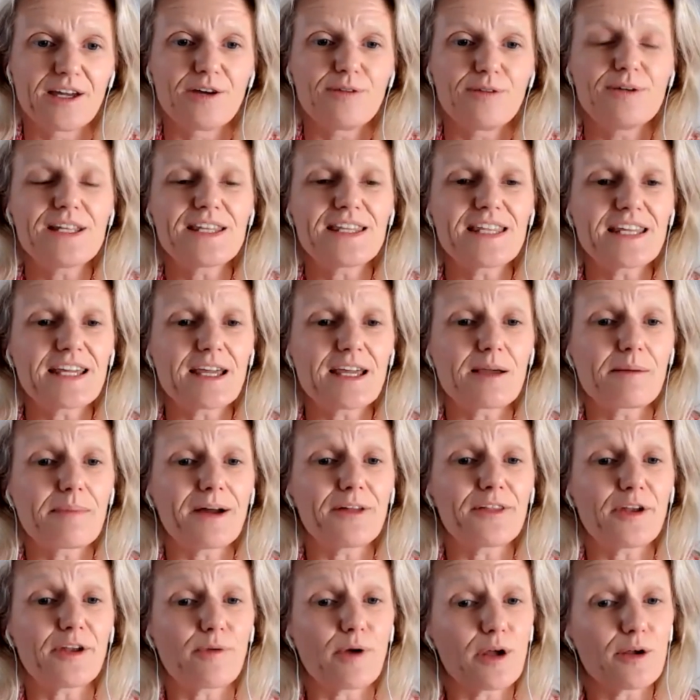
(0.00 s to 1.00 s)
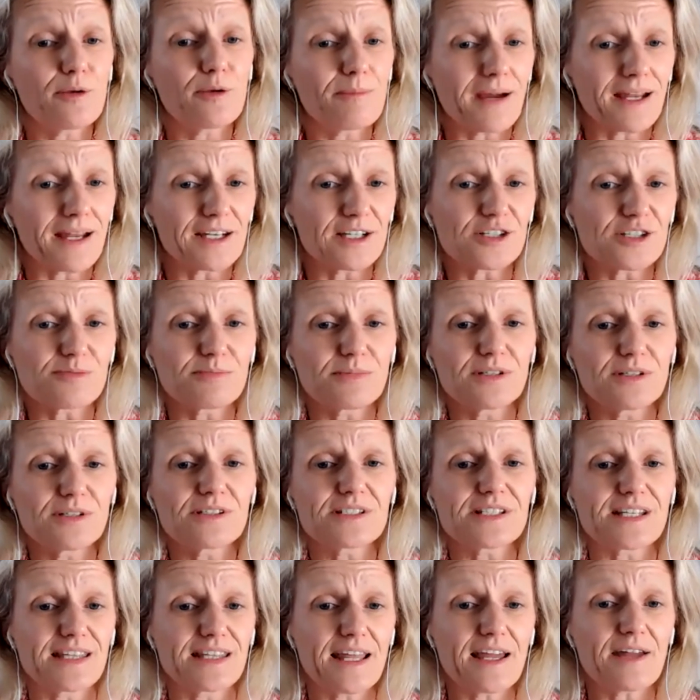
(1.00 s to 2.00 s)
really thinking about their own
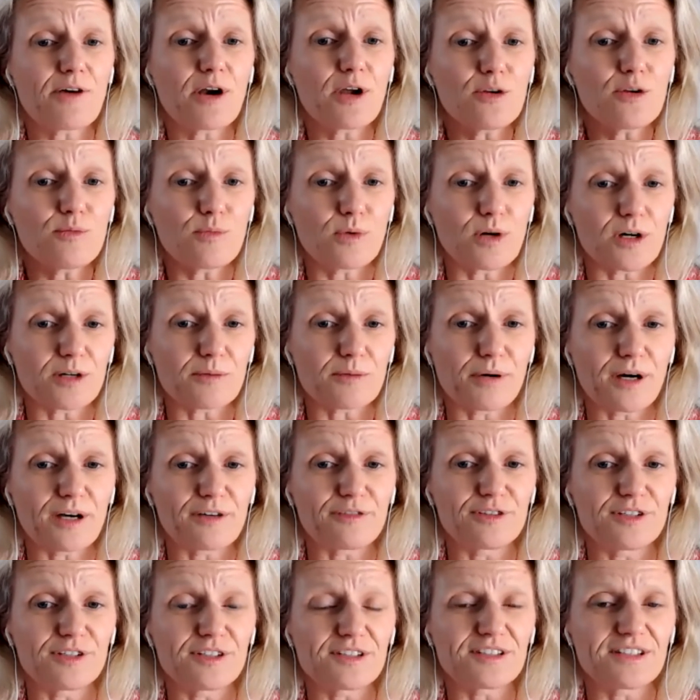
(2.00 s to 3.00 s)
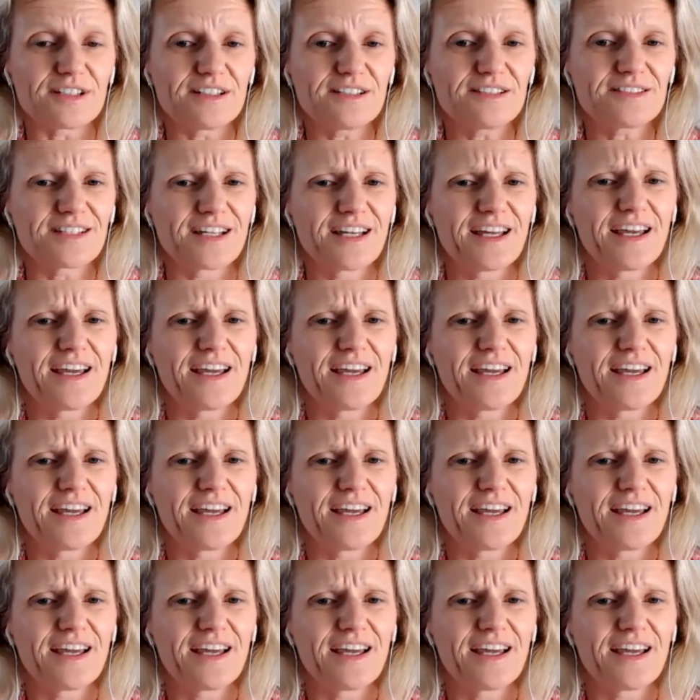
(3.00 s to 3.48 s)
management and their own work preferences,